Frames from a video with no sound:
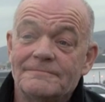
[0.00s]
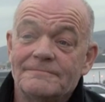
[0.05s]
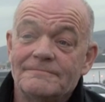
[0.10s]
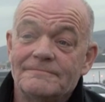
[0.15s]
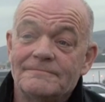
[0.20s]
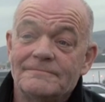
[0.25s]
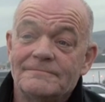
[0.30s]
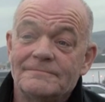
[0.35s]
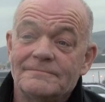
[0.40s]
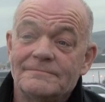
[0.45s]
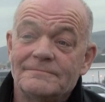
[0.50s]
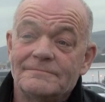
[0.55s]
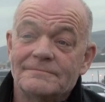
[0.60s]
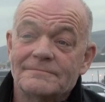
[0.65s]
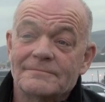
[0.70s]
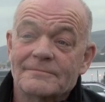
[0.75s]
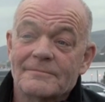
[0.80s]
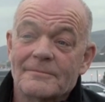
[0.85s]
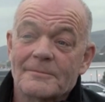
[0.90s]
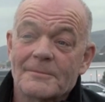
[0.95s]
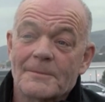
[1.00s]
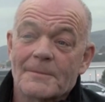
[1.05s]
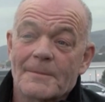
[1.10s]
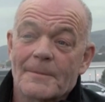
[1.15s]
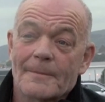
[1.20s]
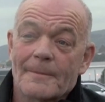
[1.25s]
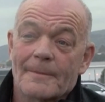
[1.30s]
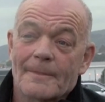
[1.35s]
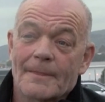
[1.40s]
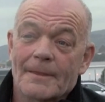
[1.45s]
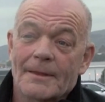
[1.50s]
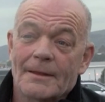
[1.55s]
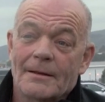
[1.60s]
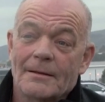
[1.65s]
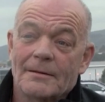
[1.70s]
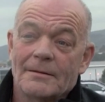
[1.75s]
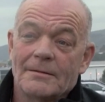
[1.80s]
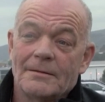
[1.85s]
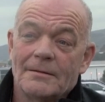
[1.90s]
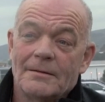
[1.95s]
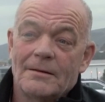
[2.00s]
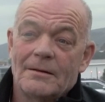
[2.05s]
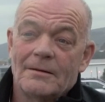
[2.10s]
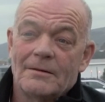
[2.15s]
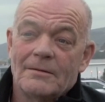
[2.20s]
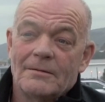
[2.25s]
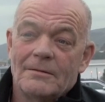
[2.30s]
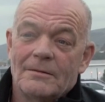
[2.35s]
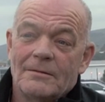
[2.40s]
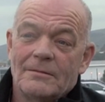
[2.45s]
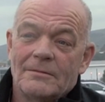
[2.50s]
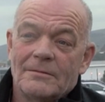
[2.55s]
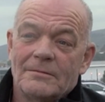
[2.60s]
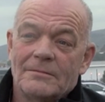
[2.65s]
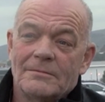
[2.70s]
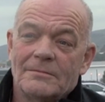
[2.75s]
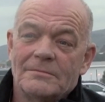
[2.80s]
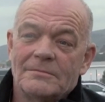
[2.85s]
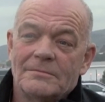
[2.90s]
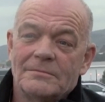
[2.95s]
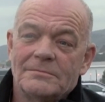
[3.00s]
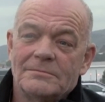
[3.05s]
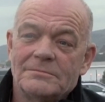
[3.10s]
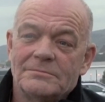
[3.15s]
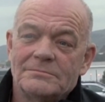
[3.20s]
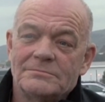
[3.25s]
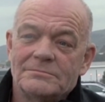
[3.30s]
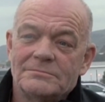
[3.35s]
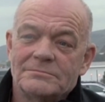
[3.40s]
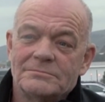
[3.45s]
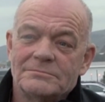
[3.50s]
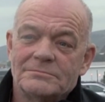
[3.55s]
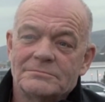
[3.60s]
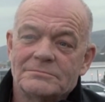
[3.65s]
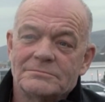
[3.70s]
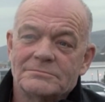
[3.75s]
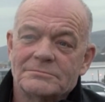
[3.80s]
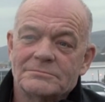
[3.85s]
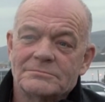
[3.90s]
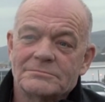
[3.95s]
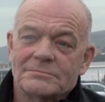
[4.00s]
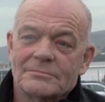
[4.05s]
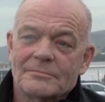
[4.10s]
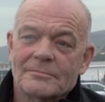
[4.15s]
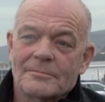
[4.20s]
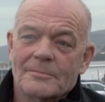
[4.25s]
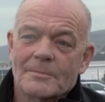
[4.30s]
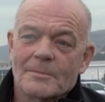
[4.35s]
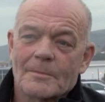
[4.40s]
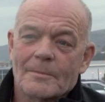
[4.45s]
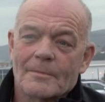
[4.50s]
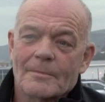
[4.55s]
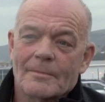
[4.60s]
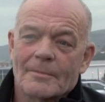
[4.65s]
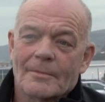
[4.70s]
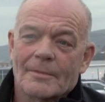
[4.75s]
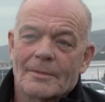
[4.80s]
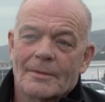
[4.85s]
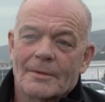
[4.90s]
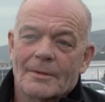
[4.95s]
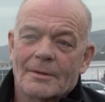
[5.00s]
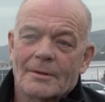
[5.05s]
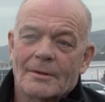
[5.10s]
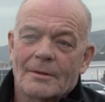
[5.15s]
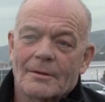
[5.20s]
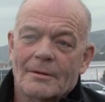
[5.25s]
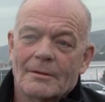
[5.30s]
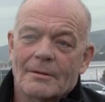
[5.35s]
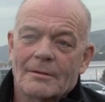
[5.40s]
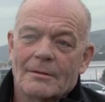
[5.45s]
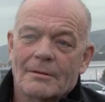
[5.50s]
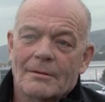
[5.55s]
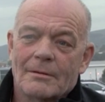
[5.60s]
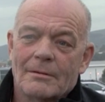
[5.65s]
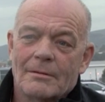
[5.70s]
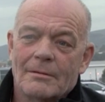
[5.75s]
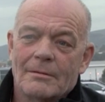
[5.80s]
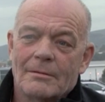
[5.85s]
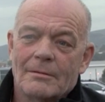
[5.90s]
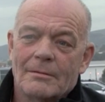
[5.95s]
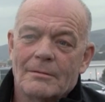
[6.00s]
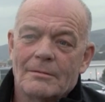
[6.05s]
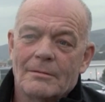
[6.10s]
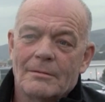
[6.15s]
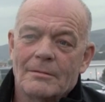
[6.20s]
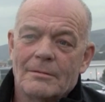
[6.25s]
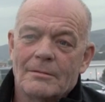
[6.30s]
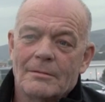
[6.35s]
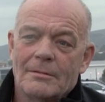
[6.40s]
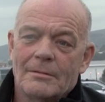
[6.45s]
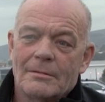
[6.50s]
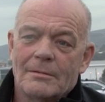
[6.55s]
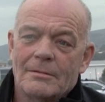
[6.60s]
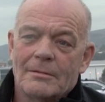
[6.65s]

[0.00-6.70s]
(no one is talking)